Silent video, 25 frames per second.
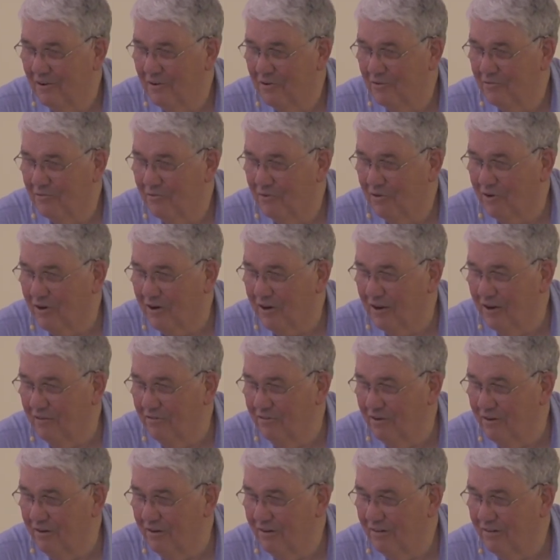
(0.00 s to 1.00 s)

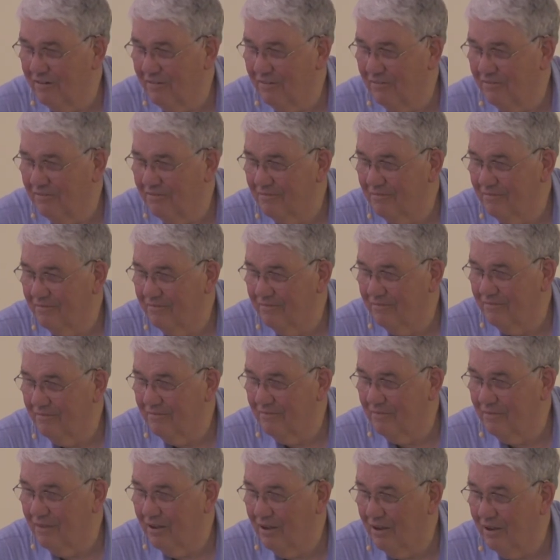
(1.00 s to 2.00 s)
forgiven,
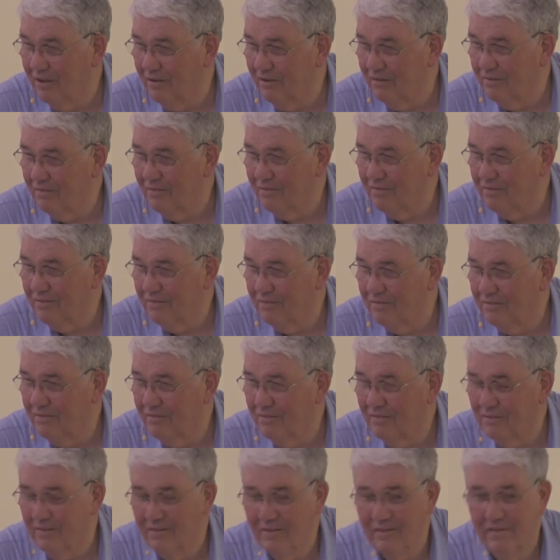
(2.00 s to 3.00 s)
huh?
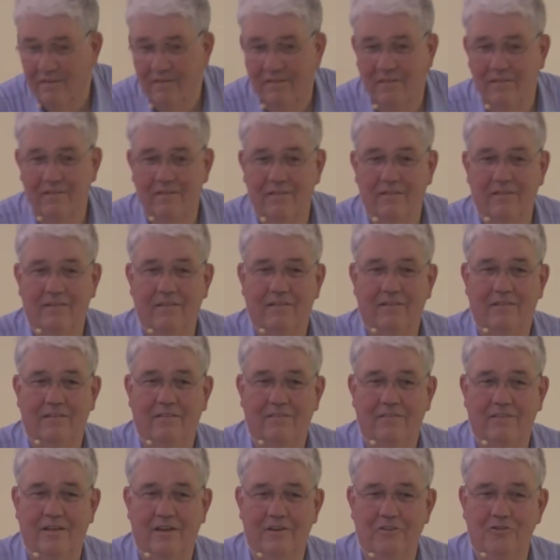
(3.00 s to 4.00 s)

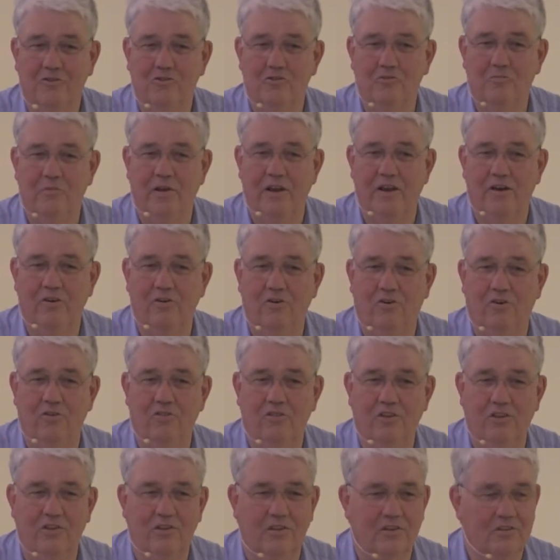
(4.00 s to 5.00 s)
That you may know
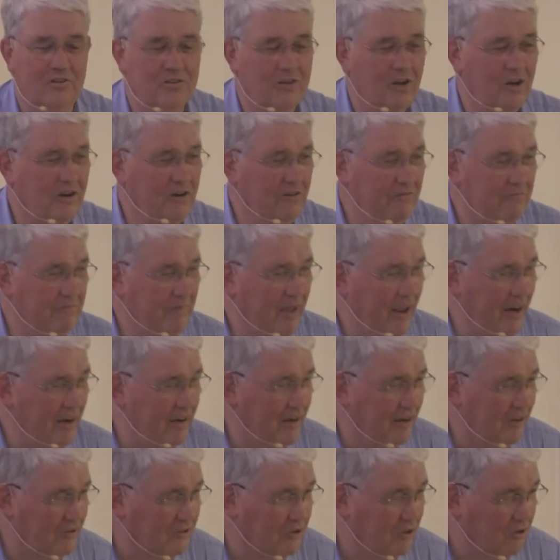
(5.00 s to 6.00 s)
that the Son of Man
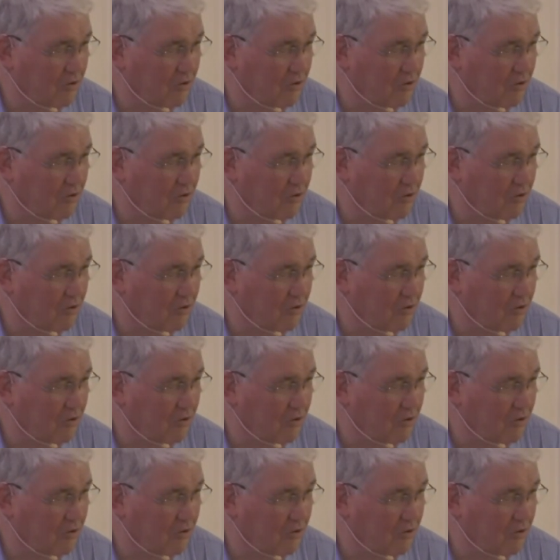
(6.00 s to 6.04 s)
has